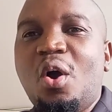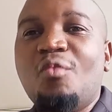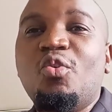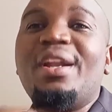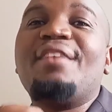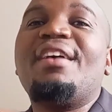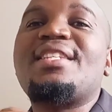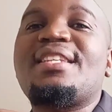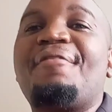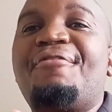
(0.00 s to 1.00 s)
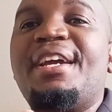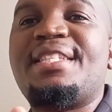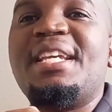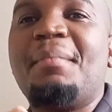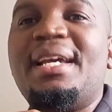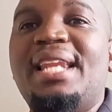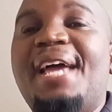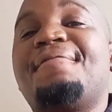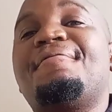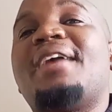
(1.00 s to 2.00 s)
of whatever is affecting my
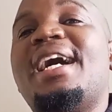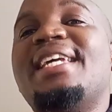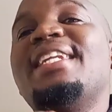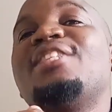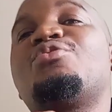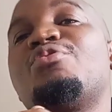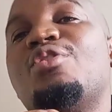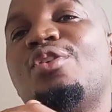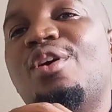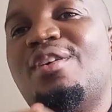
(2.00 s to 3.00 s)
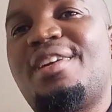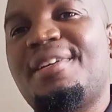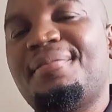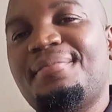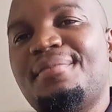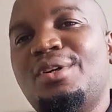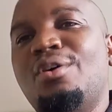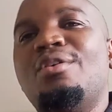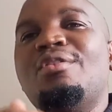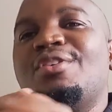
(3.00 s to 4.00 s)
life. I need to know, Lord.
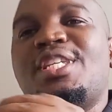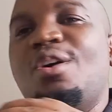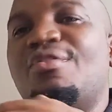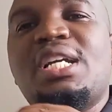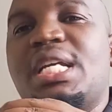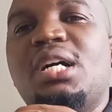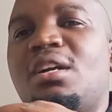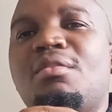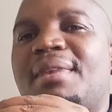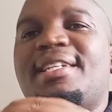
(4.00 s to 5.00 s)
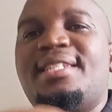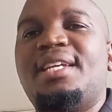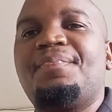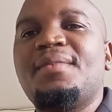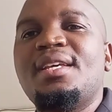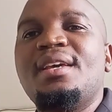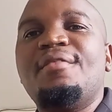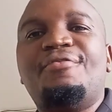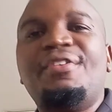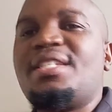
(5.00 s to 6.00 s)
Oh, Jehovah God Almighty,
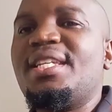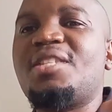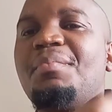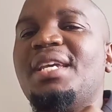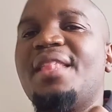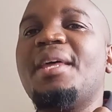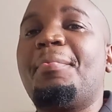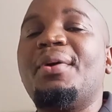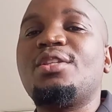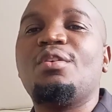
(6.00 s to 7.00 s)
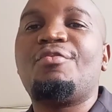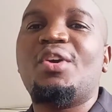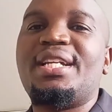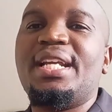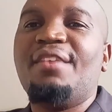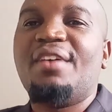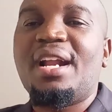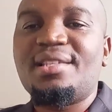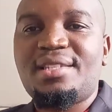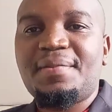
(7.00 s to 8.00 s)
visit me at the point of your
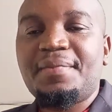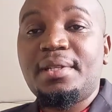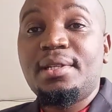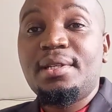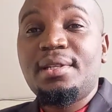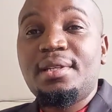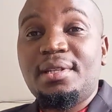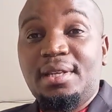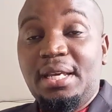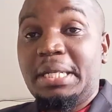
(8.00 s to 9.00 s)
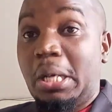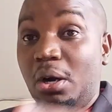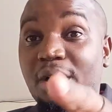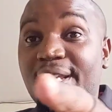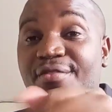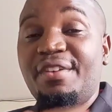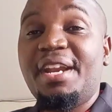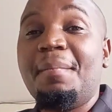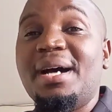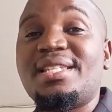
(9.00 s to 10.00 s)
deliverance. And God is
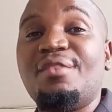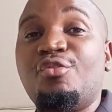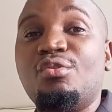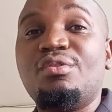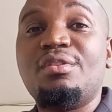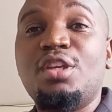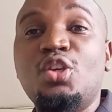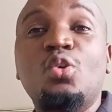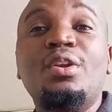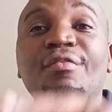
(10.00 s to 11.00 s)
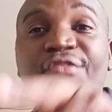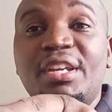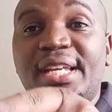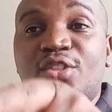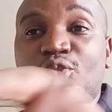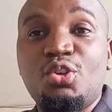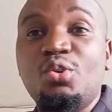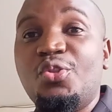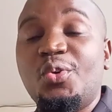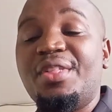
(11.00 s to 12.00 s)
very merciful. He will reveal it to
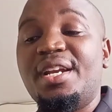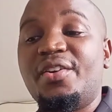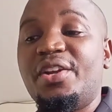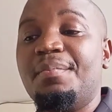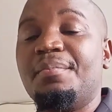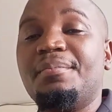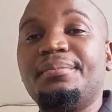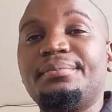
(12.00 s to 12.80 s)
you through the dream.